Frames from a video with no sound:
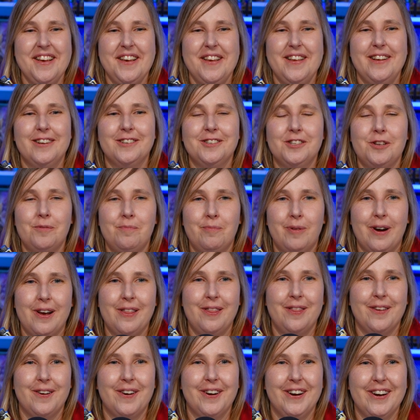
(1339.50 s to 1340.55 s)
You'll zip right
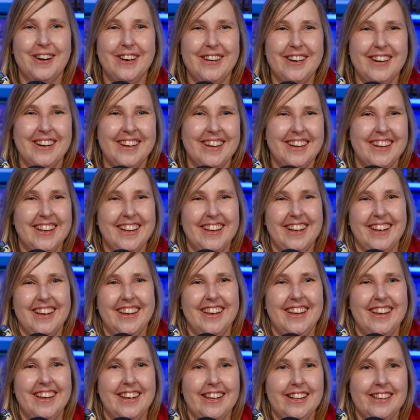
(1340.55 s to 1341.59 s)
through it.
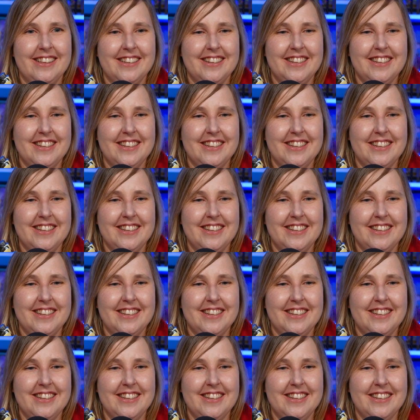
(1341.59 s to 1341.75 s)
It's